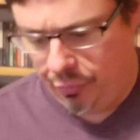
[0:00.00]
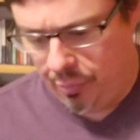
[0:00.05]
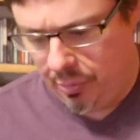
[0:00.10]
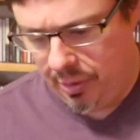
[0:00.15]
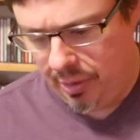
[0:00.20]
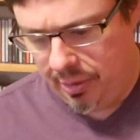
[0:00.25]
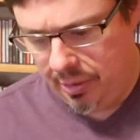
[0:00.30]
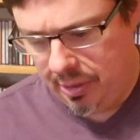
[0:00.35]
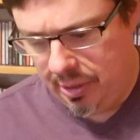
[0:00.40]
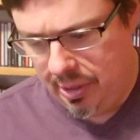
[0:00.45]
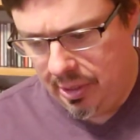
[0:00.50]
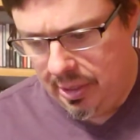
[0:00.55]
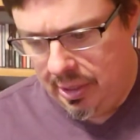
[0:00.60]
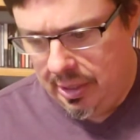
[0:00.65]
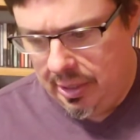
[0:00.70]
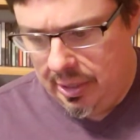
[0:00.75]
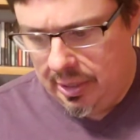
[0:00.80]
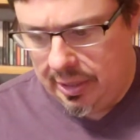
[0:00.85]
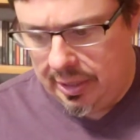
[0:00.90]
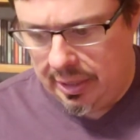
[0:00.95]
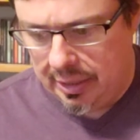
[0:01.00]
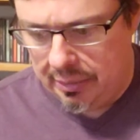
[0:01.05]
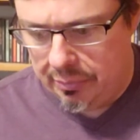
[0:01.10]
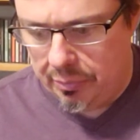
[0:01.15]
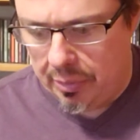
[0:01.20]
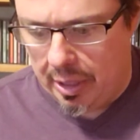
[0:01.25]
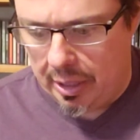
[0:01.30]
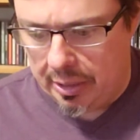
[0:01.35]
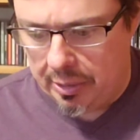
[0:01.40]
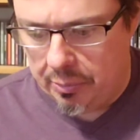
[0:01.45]
one. King of
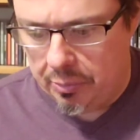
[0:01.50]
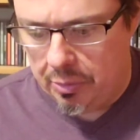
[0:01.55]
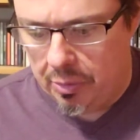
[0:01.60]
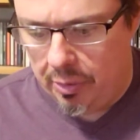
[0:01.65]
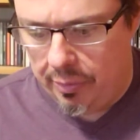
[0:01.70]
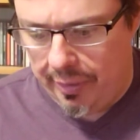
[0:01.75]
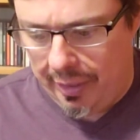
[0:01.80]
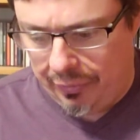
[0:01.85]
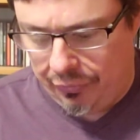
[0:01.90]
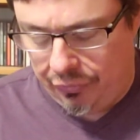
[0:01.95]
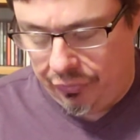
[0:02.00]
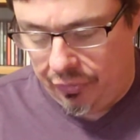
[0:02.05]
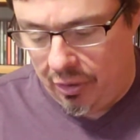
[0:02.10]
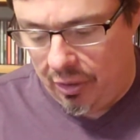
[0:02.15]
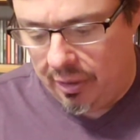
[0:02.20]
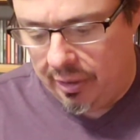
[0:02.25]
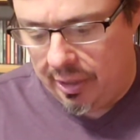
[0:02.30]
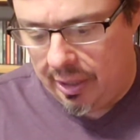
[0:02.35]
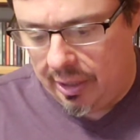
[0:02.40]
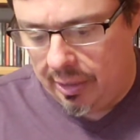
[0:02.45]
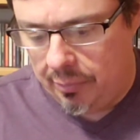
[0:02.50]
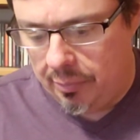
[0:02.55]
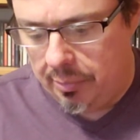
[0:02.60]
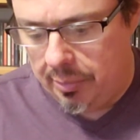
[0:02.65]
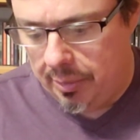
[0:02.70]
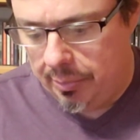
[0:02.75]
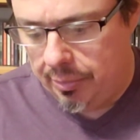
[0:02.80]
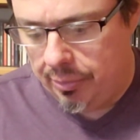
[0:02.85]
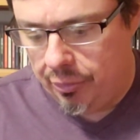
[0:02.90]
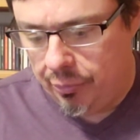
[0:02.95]
Rock and Roll, that song I
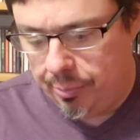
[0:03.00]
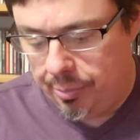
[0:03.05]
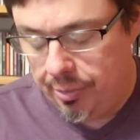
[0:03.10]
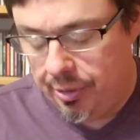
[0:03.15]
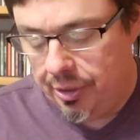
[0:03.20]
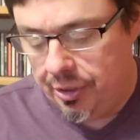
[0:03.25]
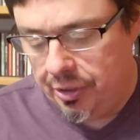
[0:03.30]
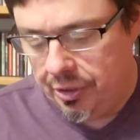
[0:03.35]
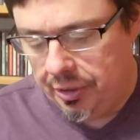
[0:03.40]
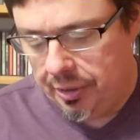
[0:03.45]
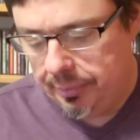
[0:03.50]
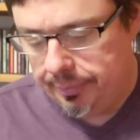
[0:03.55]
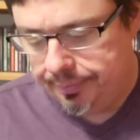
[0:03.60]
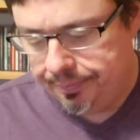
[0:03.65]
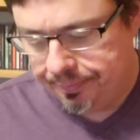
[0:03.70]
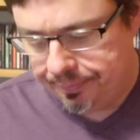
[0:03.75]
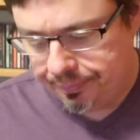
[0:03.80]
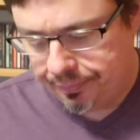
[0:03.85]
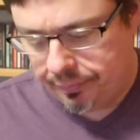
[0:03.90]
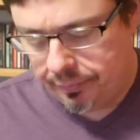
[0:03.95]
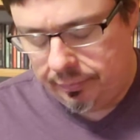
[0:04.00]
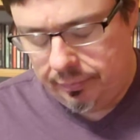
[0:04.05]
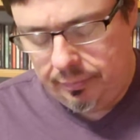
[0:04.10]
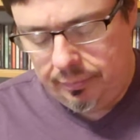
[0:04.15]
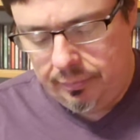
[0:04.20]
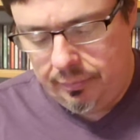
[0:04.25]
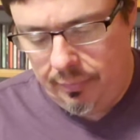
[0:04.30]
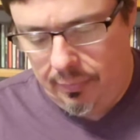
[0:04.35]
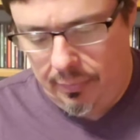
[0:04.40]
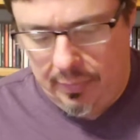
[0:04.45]
remember is pretty good.
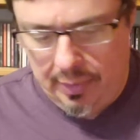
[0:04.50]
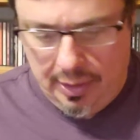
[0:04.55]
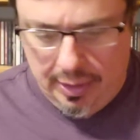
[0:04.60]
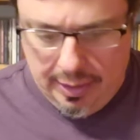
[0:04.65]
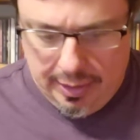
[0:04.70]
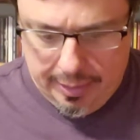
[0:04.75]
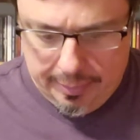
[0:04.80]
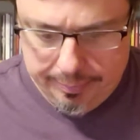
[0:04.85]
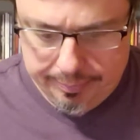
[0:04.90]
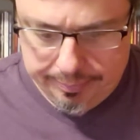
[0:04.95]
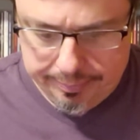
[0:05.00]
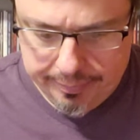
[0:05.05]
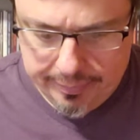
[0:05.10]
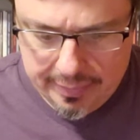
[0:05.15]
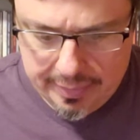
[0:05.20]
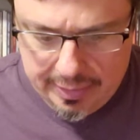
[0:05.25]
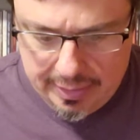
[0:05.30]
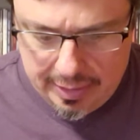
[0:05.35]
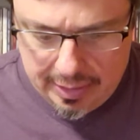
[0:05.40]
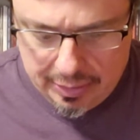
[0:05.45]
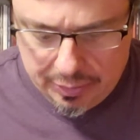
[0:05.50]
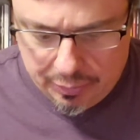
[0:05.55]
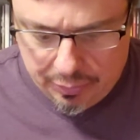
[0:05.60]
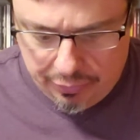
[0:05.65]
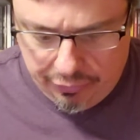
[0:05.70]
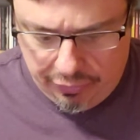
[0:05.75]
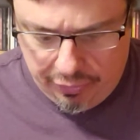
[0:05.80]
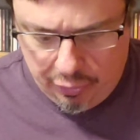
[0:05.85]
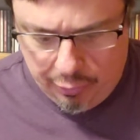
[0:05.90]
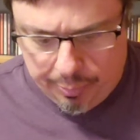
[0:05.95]
And of
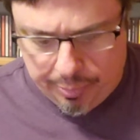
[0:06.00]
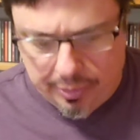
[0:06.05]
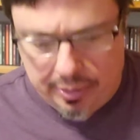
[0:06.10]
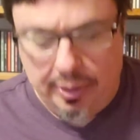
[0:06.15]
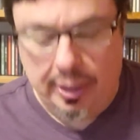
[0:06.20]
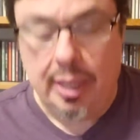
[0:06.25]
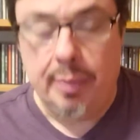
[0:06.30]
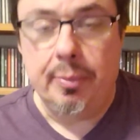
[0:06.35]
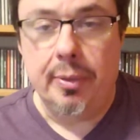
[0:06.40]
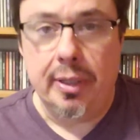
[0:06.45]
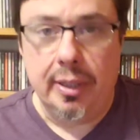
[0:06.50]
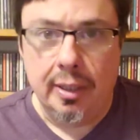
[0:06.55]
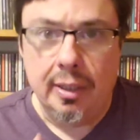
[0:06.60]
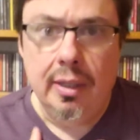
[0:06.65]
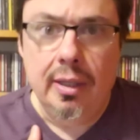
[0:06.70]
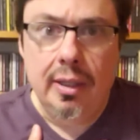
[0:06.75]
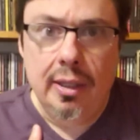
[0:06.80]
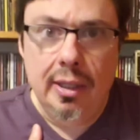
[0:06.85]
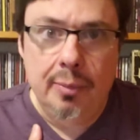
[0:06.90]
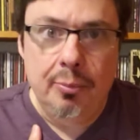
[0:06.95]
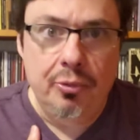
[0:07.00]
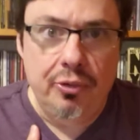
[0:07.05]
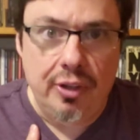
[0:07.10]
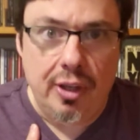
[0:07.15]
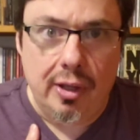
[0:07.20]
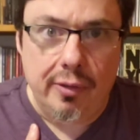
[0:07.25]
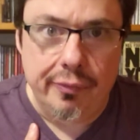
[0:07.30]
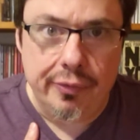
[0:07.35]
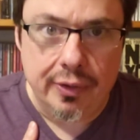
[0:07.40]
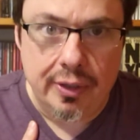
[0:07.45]
course, he's proclaiming
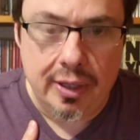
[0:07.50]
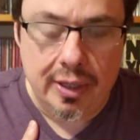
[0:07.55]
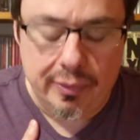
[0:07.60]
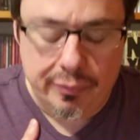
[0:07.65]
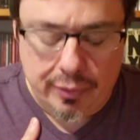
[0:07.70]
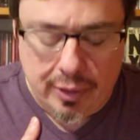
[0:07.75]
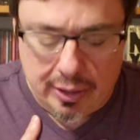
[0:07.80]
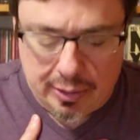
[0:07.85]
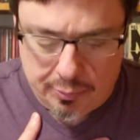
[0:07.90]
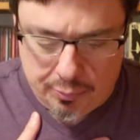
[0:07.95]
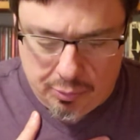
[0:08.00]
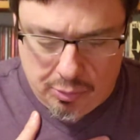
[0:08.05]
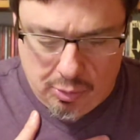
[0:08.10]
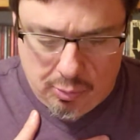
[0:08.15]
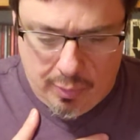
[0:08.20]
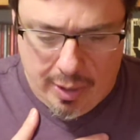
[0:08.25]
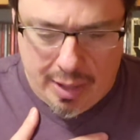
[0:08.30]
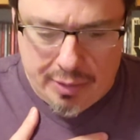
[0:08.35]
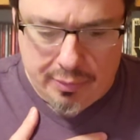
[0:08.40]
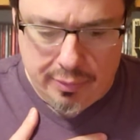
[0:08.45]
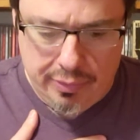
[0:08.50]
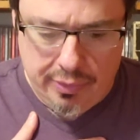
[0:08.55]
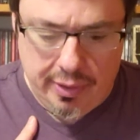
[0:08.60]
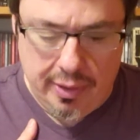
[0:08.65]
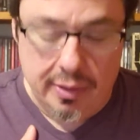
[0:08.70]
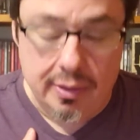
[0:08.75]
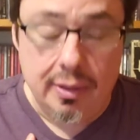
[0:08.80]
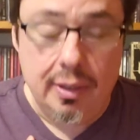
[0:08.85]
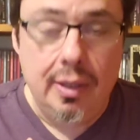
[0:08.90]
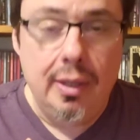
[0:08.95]
himself the King of Rock and Roll rather
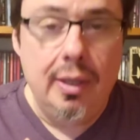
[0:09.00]
than